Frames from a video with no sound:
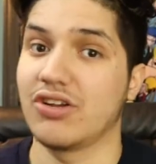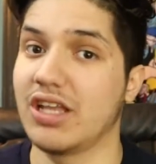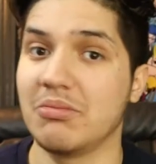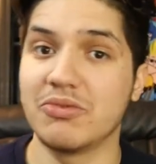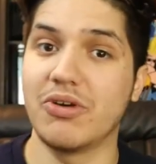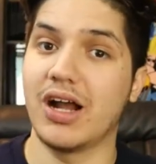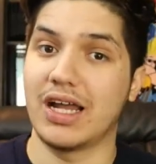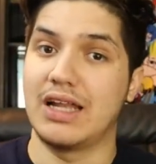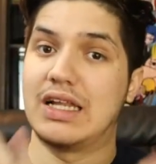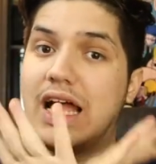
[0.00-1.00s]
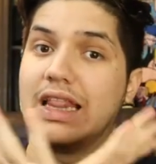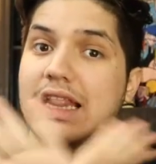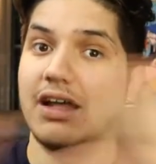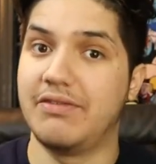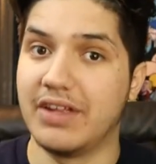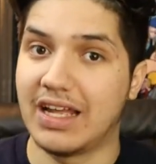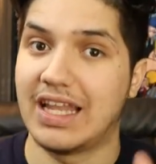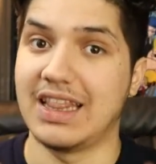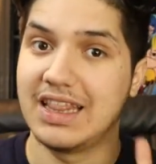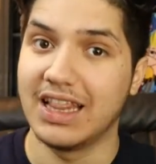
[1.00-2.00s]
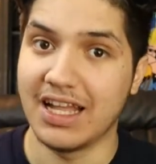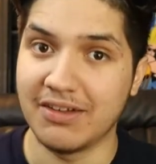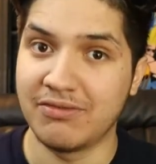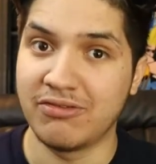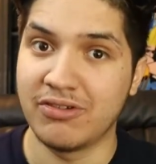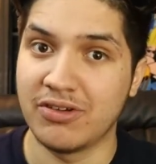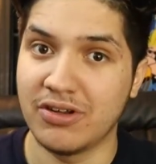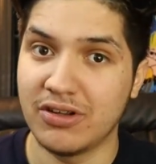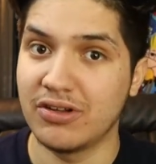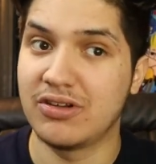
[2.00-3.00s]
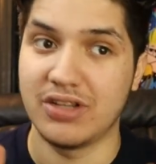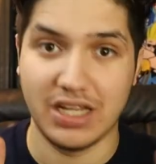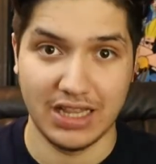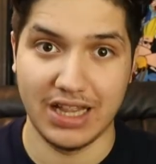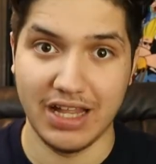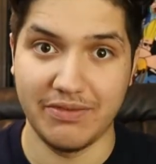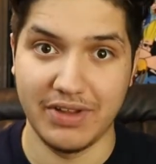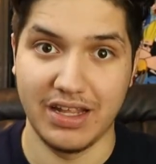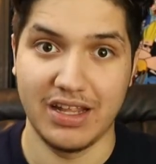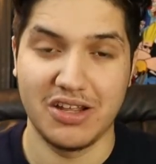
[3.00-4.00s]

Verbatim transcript: Don't get me wrong, I I love it. I love love it.